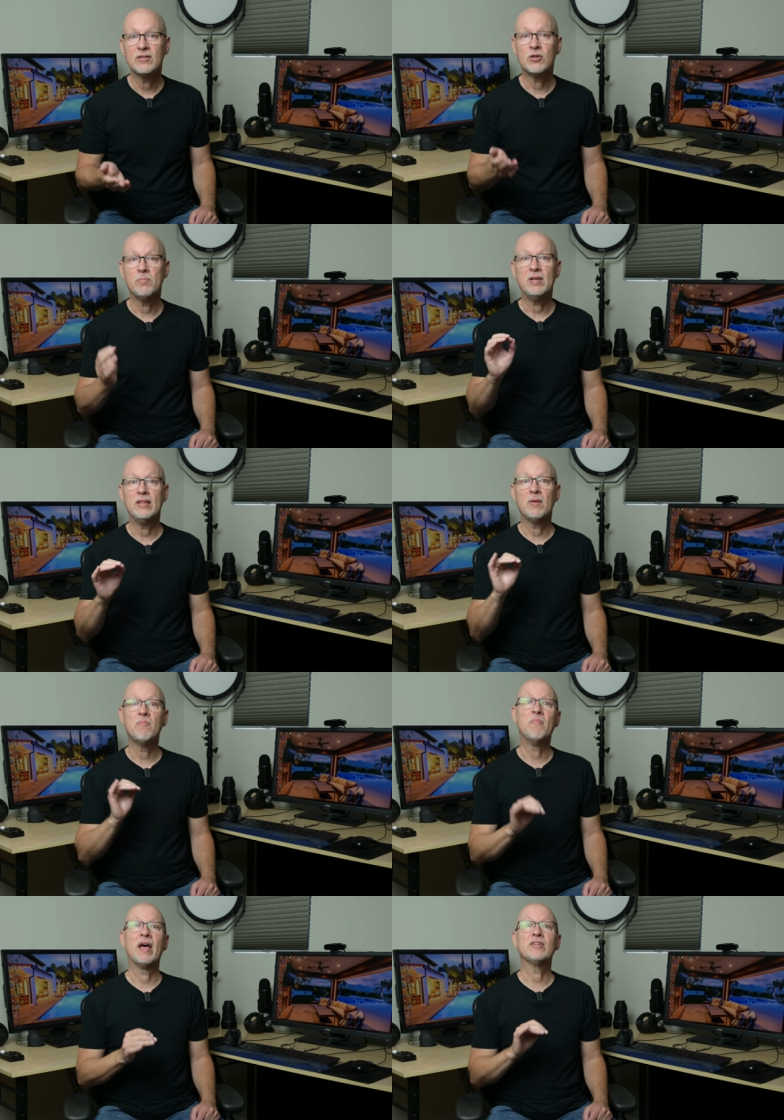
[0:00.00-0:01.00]
to be the
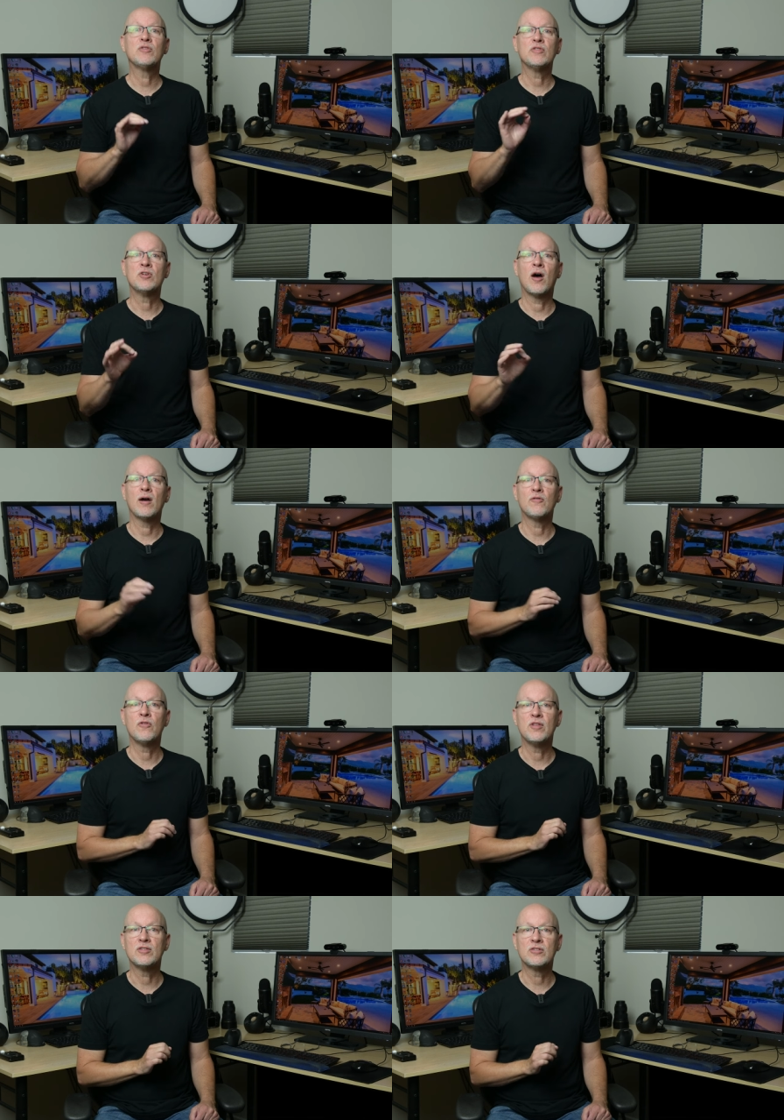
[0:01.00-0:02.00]
best
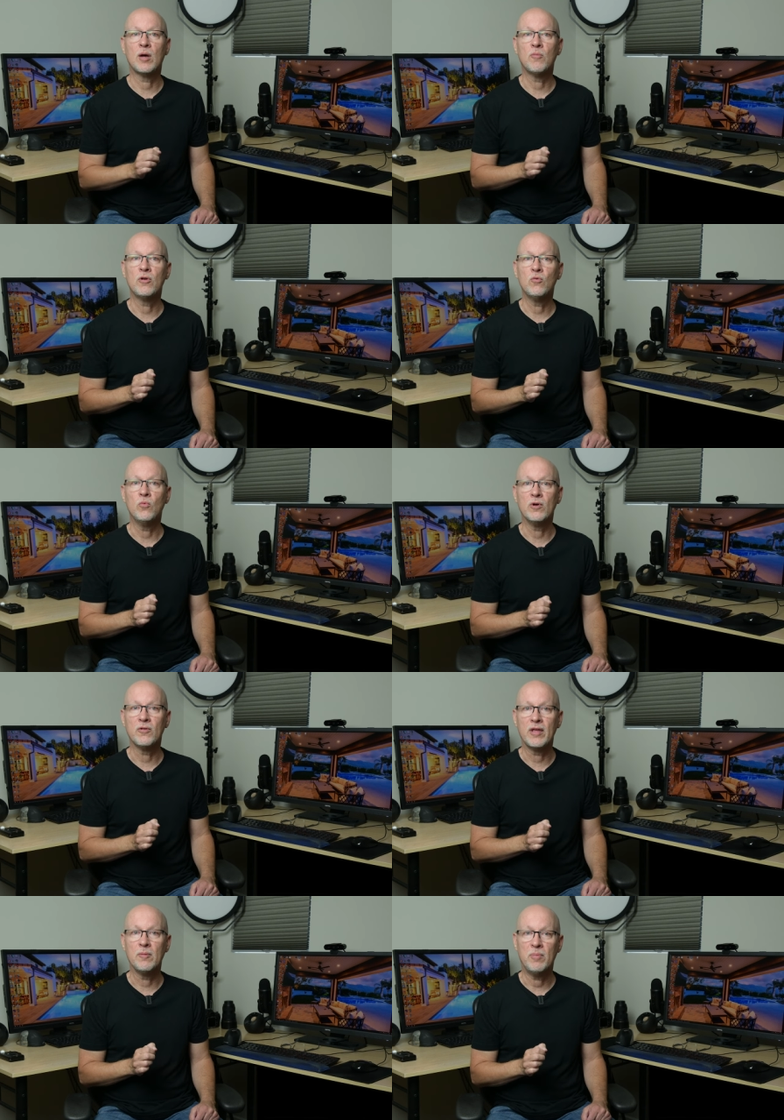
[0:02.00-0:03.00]
photographer that someone
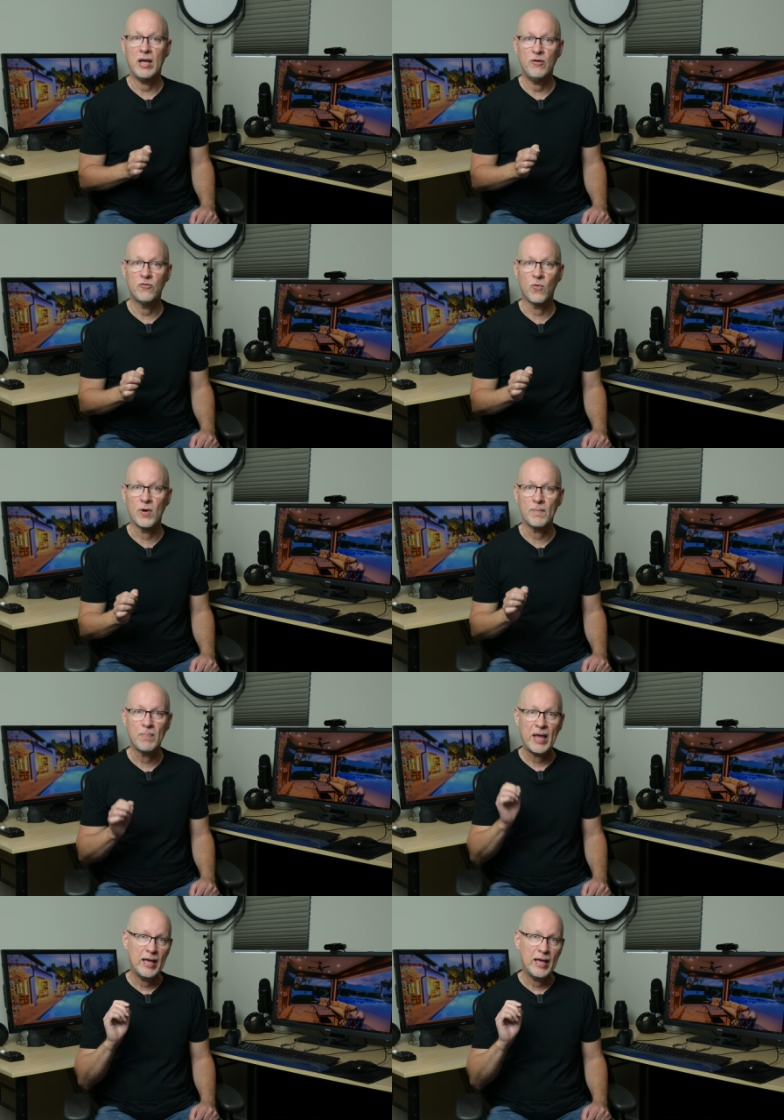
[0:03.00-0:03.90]
will then pay for.